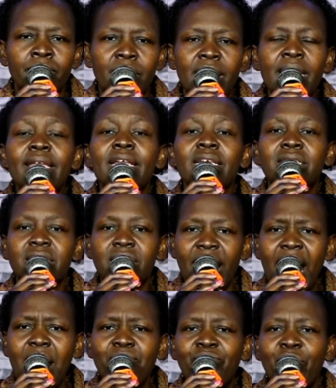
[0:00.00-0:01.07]
It is
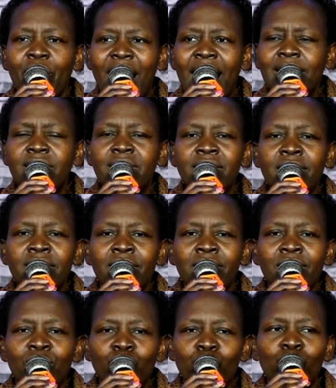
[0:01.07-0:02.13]
time for us
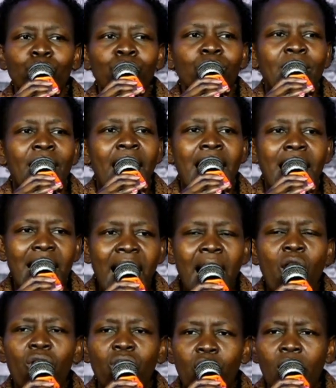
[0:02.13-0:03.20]
to
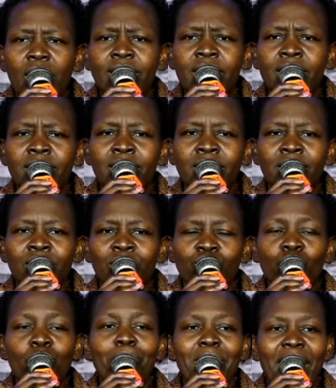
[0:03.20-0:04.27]
allow God
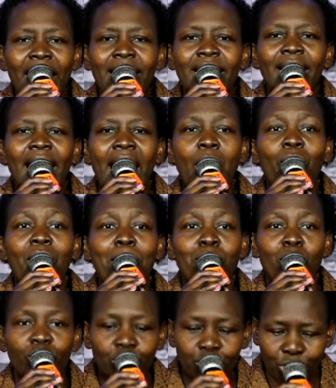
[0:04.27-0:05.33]
to make our
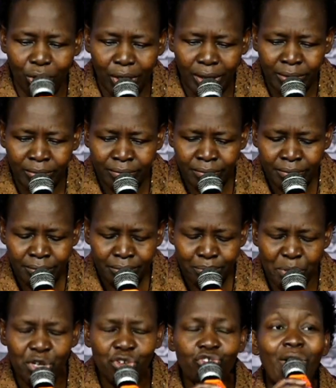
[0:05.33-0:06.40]
motion
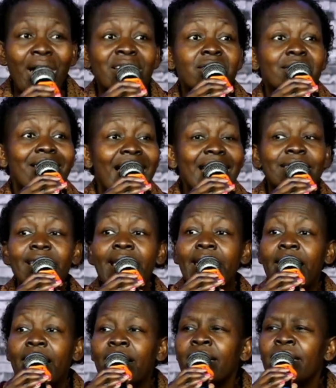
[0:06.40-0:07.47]
be
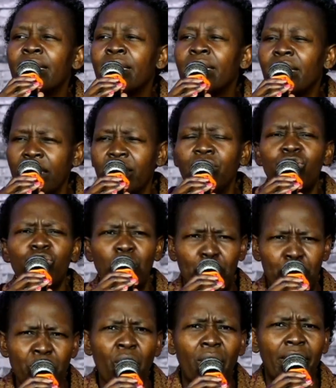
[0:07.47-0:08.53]
translated into
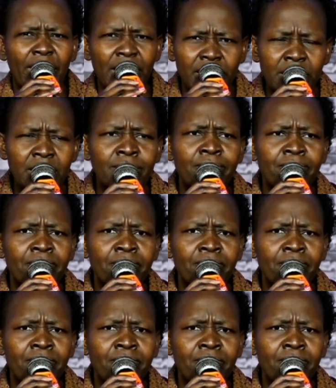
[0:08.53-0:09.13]
progress.